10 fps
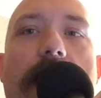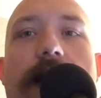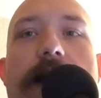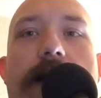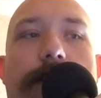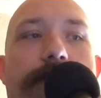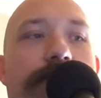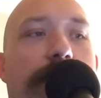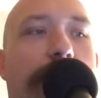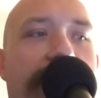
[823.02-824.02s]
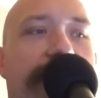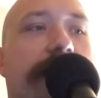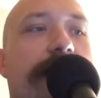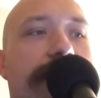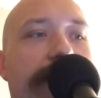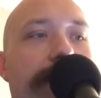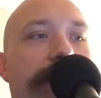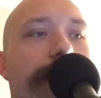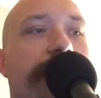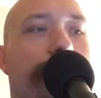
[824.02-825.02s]
I wanted to talk a little
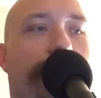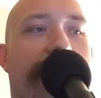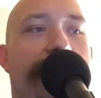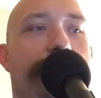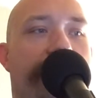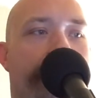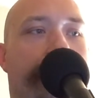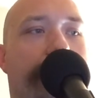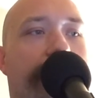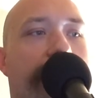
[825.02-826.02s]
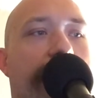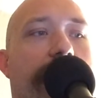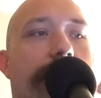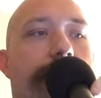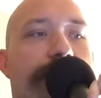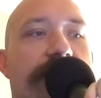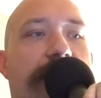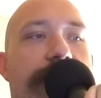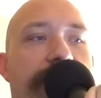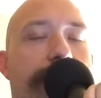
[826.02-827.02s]
bit about the white pill.
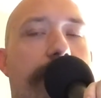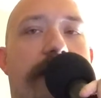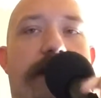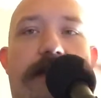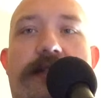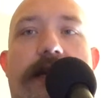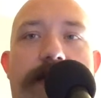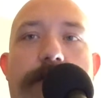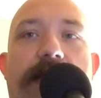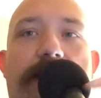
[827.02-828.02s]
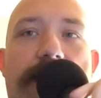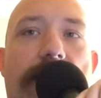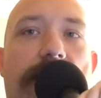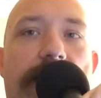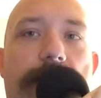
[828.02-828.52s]
Dave Smith talked about this on his